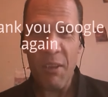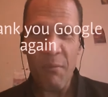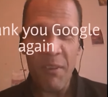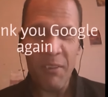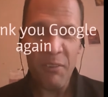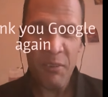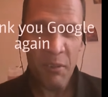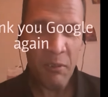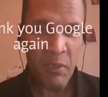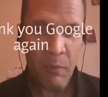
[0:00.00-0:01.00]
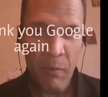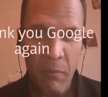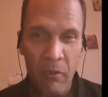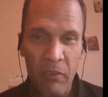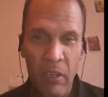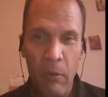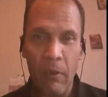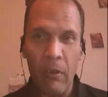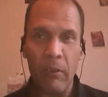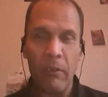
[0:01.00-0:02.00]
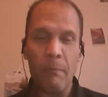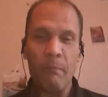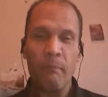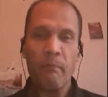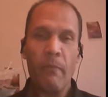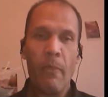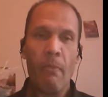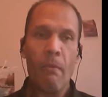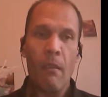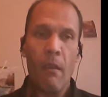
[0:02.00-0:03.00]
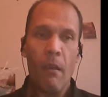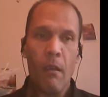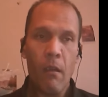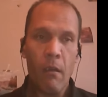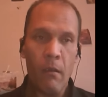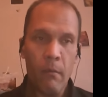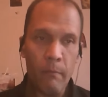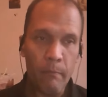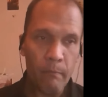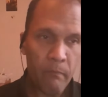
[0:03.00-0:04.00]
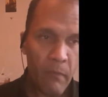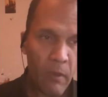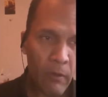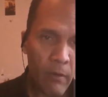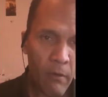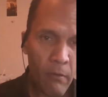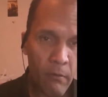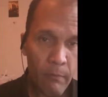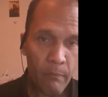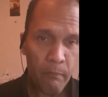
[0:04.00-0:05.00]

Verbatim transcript: They won two Super Bowls, anyways. Um, so,